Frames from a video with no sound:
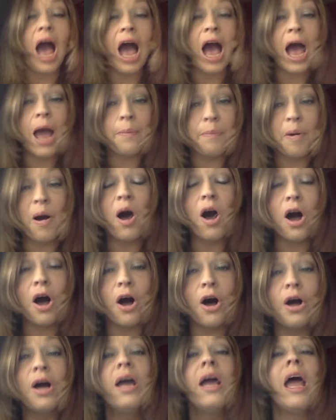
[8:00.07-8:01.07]
I,
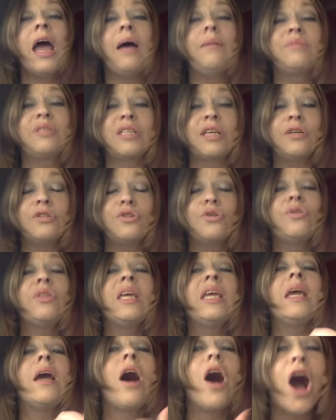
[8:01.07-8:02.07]
Paul, am sent to
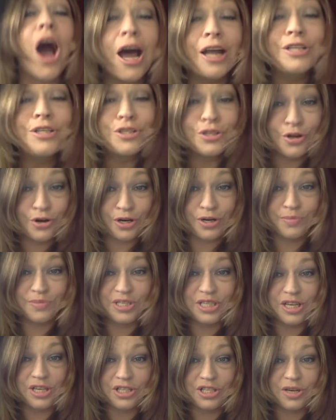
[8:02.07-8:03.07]
the
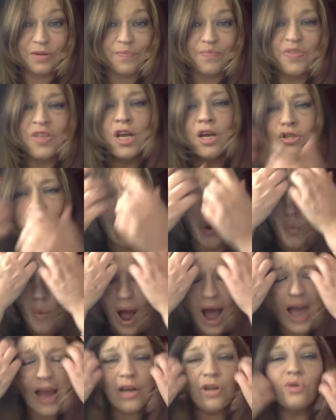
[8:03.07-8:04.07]
uncircumcision. So
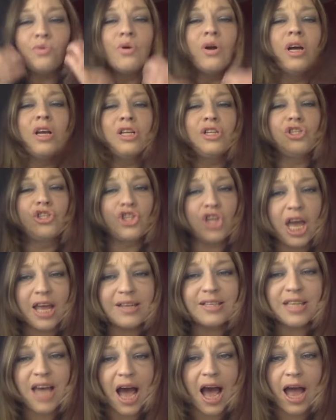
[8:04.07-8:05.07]
why do
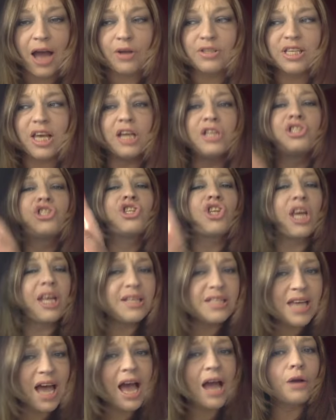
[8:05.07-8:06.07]
Gentiles, a
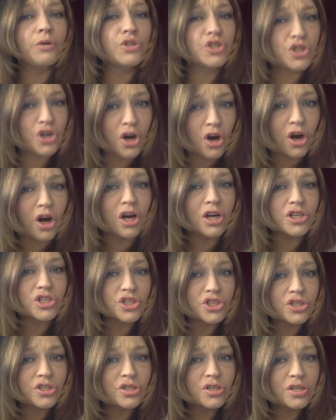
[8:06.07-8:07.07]
Gentile
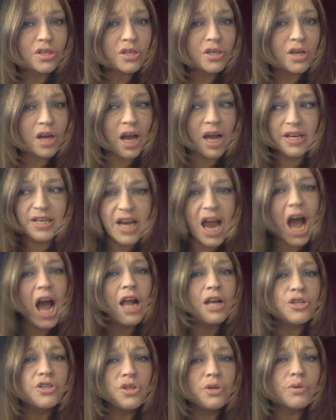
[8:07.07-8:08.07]
church, a
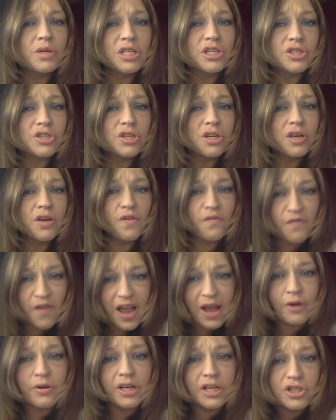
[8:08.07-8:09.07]
non-Jewish
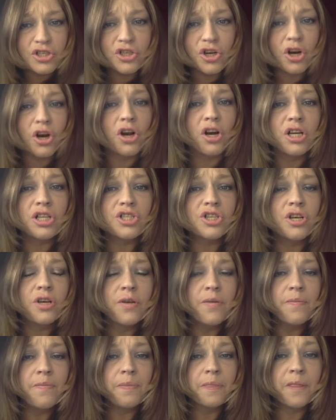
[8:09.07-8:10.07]
founded church,
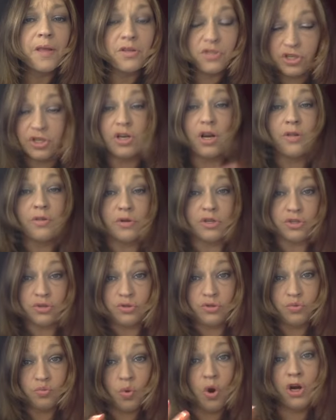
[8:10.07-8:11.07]
because, you know, there's
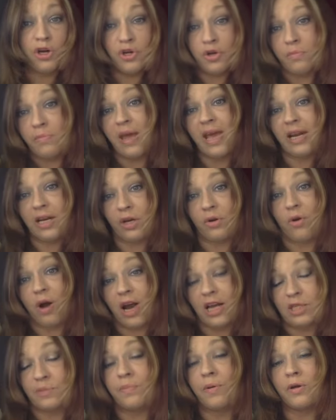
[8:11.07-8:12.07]
one new man in
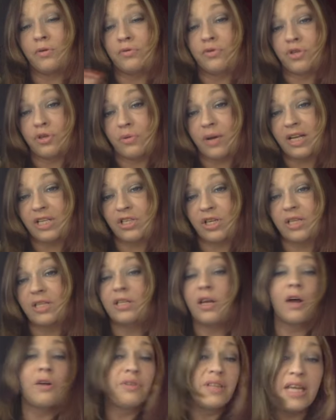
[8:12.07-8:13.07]
Christ, both Jew and
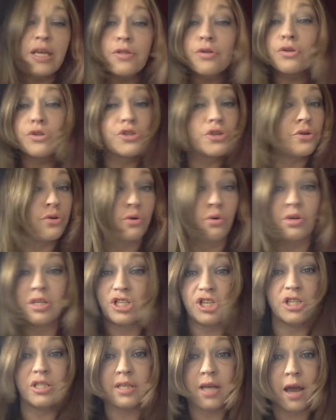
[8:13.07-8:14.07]
Gentile, neither Jew nor
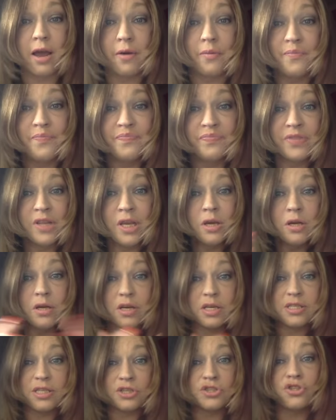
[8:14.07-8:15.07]
Gentile,
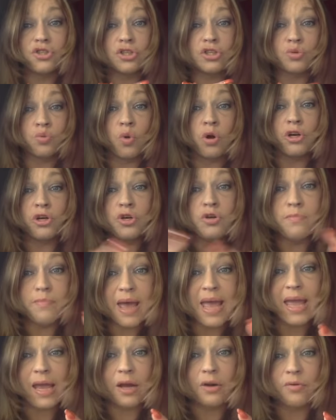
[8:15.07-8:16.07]
because it's just one new
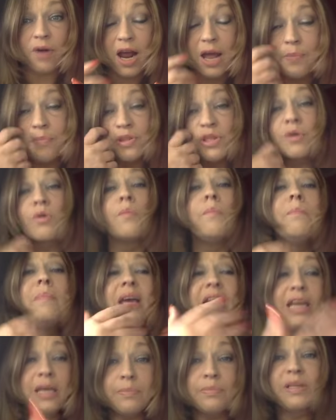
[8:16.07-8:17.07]
man, right? But there were
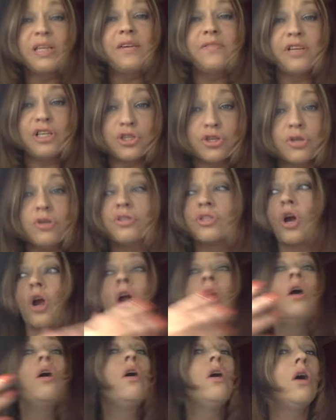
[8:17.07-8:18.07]
many believing Jews.
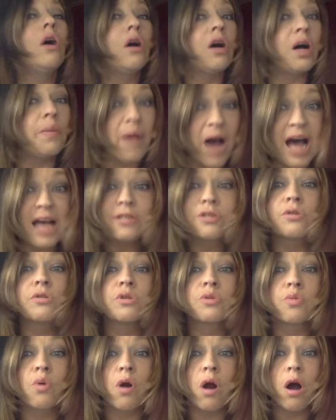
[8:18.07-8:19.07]
Our
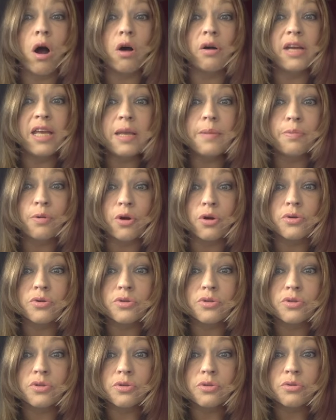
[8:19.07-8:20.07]
apostles were all
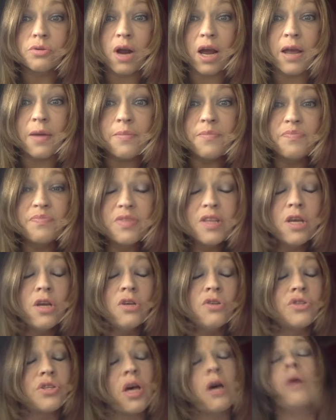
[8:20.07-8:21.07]
Hebrews, right?
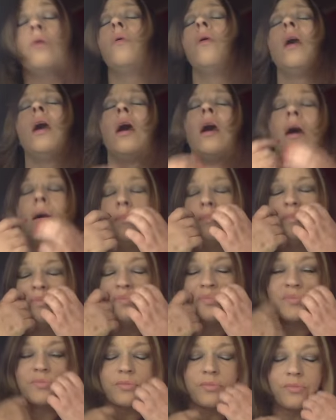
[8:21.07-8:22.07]
So um,
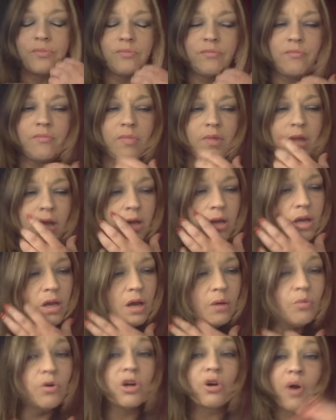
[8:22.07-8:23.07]

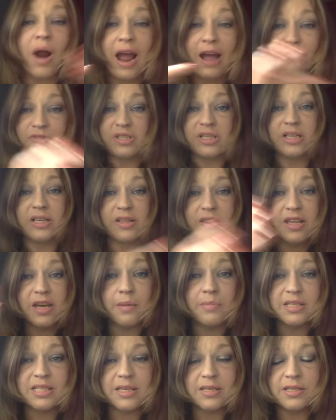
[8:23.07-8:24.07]
we're grafted into
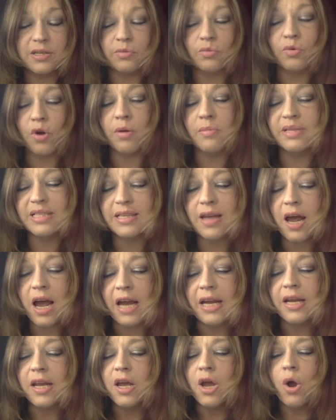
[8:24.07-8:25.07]
them. It says in Romans
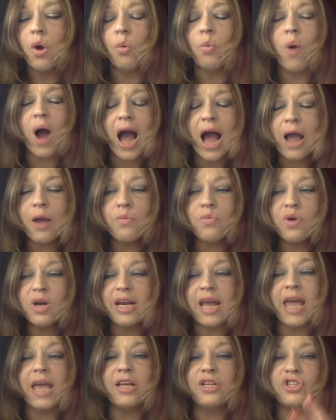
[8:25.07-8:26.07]
nine, why
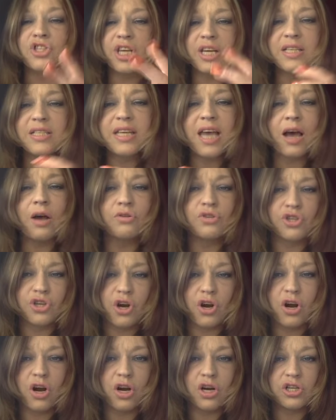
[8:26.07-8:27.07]
would a Gentile
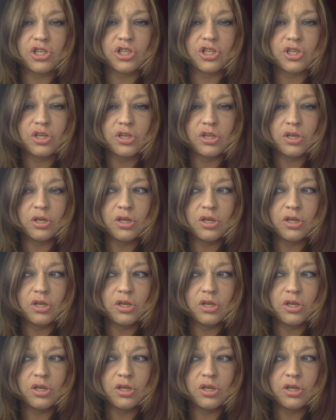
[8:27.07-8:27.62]
church